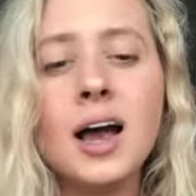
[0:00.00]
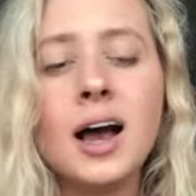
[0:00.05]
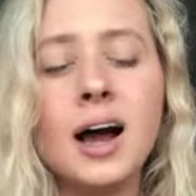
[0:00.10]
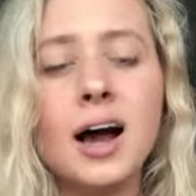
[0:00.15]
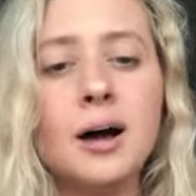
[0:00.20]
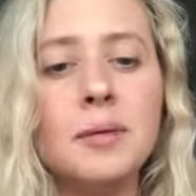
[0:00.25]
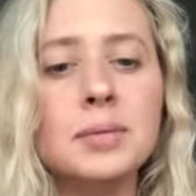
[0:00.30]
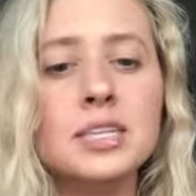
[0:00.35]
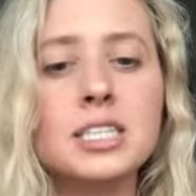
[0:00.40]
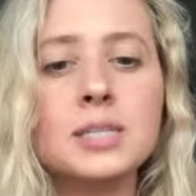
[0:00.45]

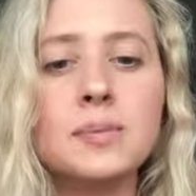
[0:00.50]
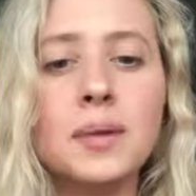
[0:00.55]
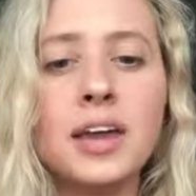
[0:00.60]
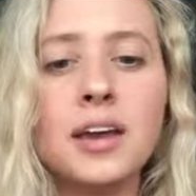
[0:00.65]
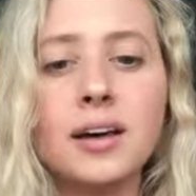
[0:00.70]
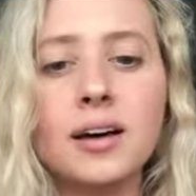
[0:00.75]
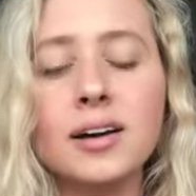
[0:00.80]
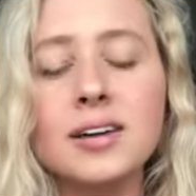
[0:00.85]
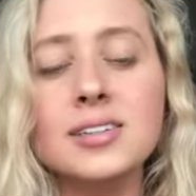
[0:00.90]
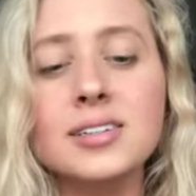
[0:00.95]
Um, it's
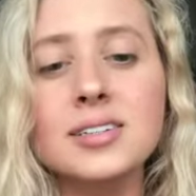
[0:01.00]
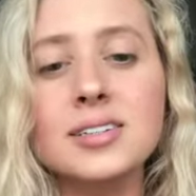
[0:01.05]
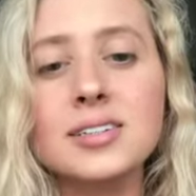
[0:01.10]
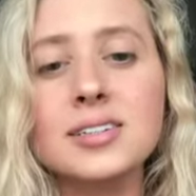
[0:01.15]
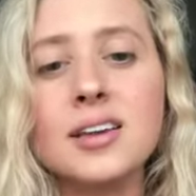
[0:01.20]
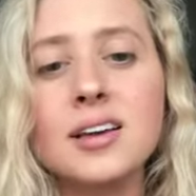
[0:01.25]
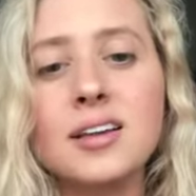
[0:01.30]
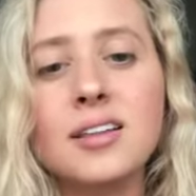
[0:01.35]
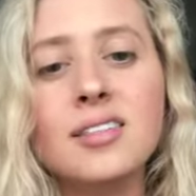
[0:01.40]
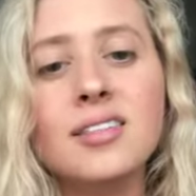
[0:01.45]

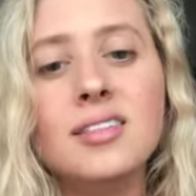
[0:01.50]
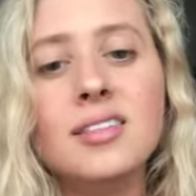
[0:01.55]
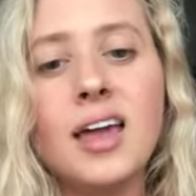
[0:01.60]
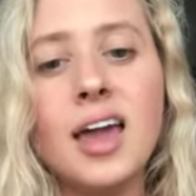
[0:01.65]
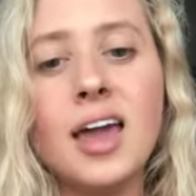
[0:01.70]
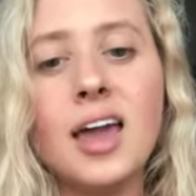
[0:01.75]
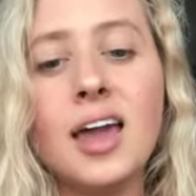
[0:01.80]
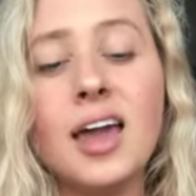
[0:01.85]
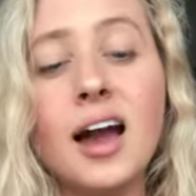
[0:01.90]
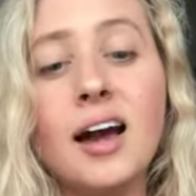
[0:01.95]
because
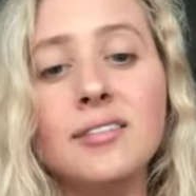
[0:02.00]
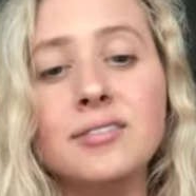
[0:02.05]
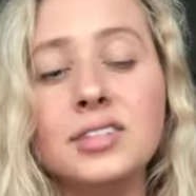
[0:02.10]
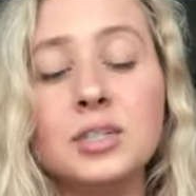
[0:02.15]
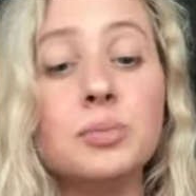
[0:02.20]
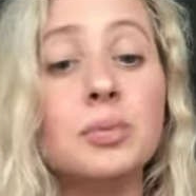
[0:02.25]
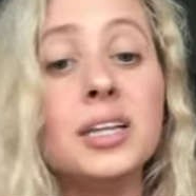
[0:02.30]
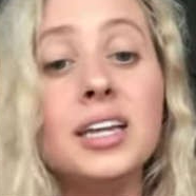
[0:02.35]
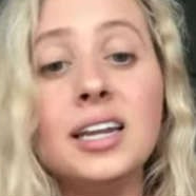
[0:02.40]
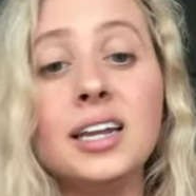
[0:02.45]
they have
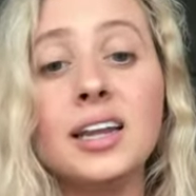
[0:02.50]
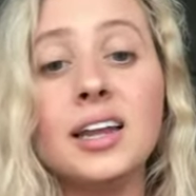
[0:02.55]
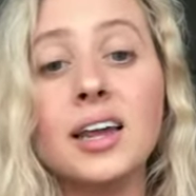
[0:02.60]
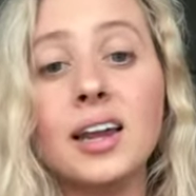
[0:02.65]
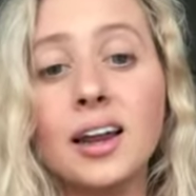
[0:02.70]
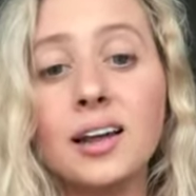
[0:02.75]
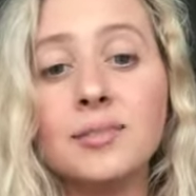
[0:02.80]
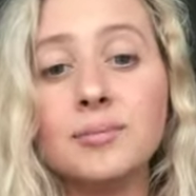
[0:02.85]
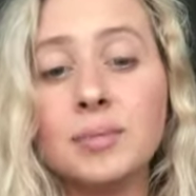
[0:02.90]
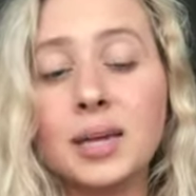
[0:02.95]
depleted
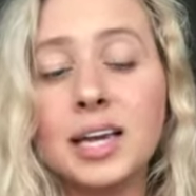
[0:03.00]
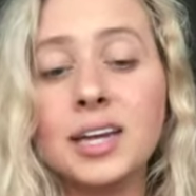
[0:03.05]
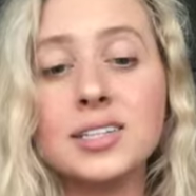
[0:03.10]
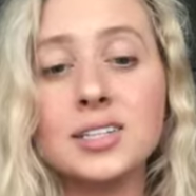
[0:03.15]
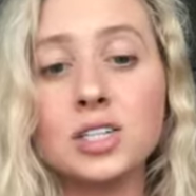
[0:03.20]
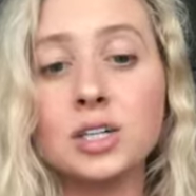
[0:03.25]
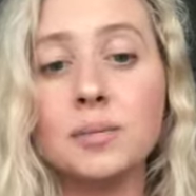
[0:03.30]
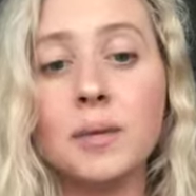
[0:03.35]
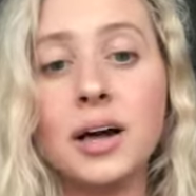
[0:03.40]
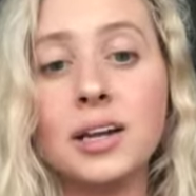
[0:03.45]
it
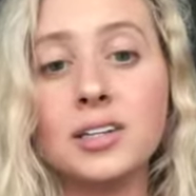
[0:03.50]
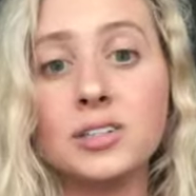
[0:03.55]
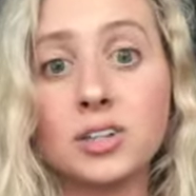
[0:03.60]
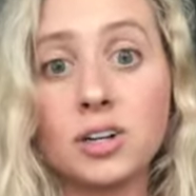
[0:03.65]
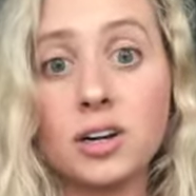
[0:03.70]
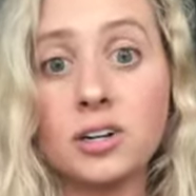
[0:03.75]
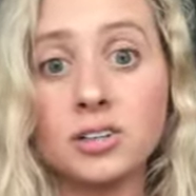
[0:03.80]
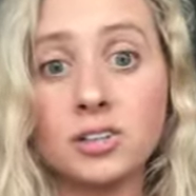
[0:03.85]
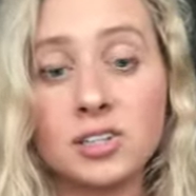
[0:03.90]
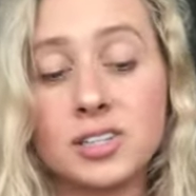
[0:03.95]
because their bodies
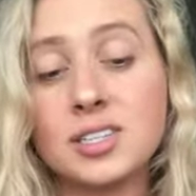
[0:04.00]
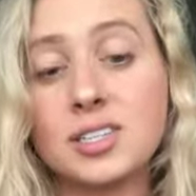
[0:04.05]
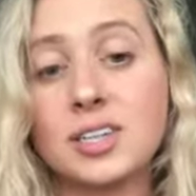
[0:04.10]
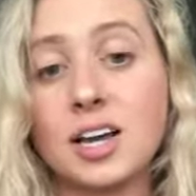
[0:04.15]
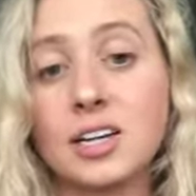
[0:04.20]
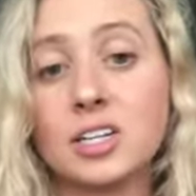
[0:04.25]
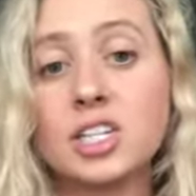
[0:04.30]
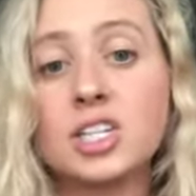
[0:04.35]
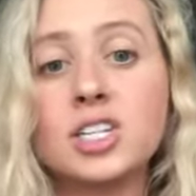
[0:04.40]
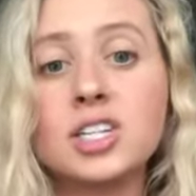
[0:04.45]
are under
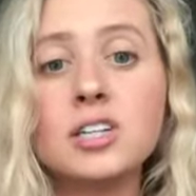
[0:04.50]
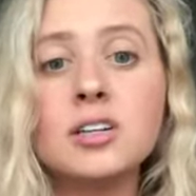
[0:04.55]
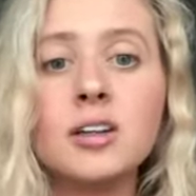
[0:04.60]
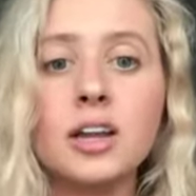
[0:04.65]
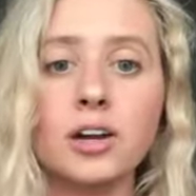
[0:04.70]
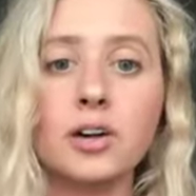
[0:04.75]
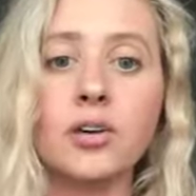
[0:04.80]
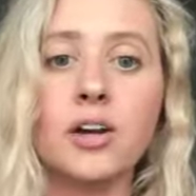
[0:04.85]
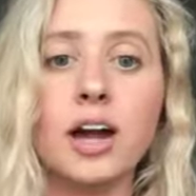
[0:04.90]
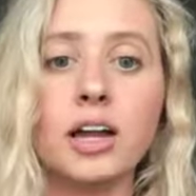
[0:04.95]
such
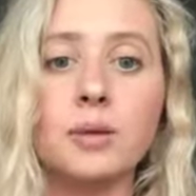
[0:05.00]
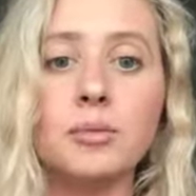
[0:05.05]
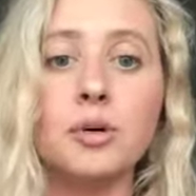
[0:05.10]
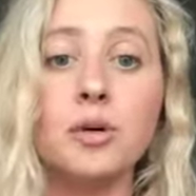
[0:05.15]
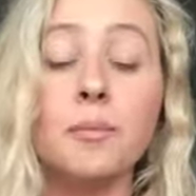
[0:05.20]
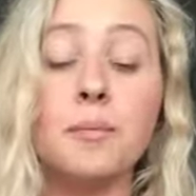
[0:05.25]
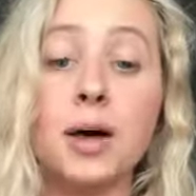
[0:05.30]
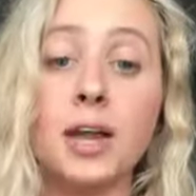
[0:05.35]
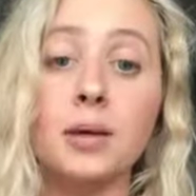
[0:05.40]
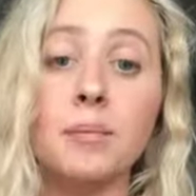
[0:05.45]

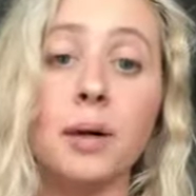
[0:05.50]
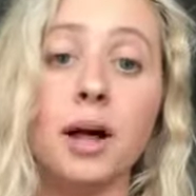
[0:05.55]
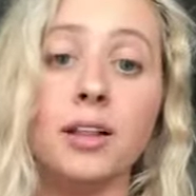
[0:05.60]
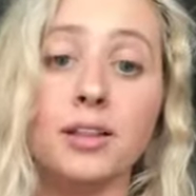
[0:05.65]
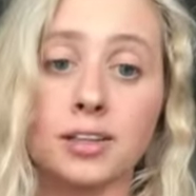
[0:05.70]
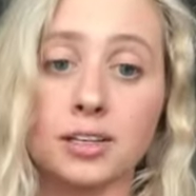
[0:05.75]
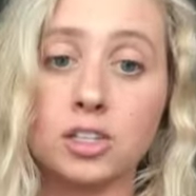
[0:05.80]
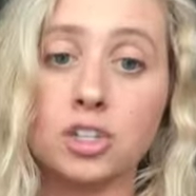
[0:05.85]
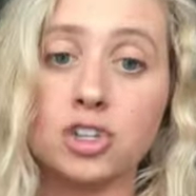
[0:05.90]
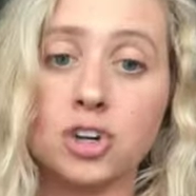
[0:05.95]
incredible
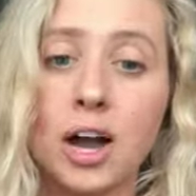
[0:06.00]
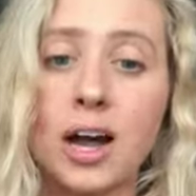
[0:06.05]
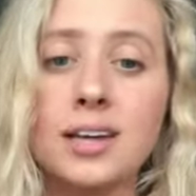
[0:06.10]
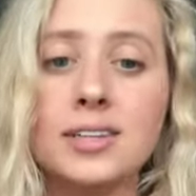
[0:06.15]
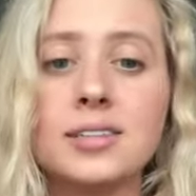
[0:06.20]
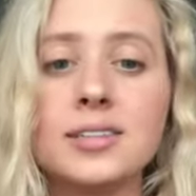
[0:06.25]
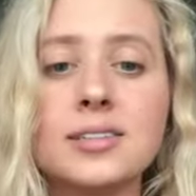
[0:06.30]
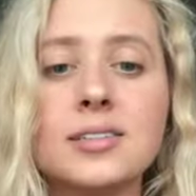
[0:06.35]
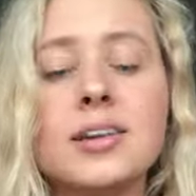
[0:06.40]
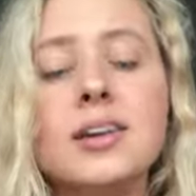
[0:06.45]
metabolic
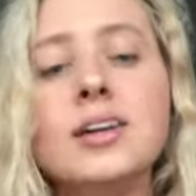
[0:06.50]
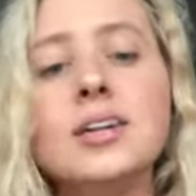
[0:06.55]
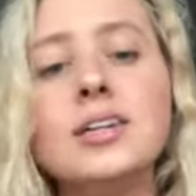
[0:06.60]
stress.